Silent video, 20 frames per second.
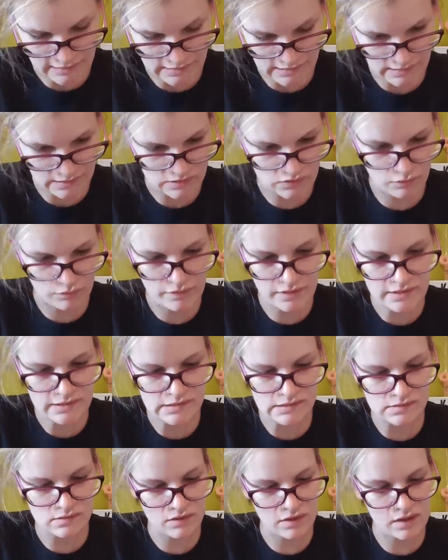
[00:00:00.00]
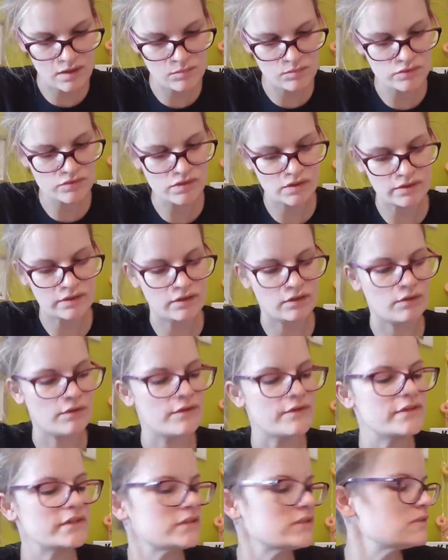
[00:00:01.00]
I see. So this, the numbers on here are
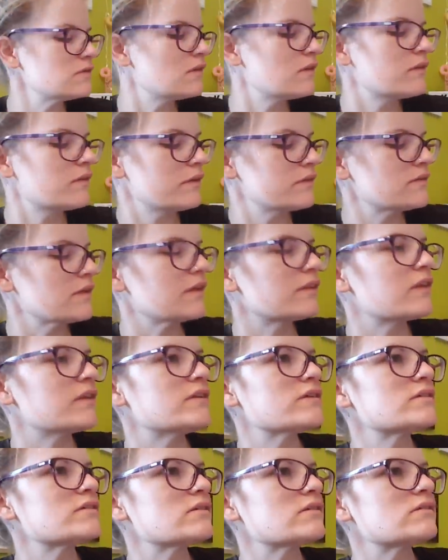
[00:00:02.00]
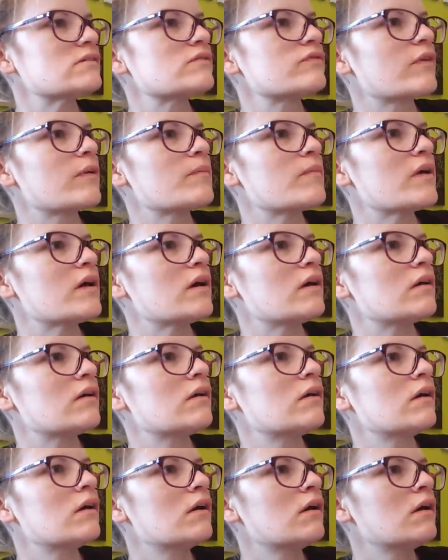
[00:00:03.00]
the dis. It's like the distance from
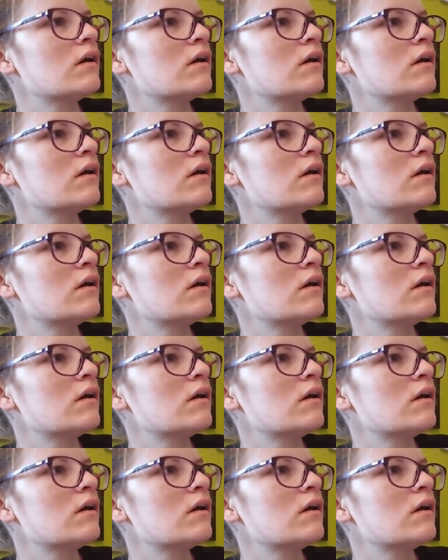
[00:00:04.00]
the.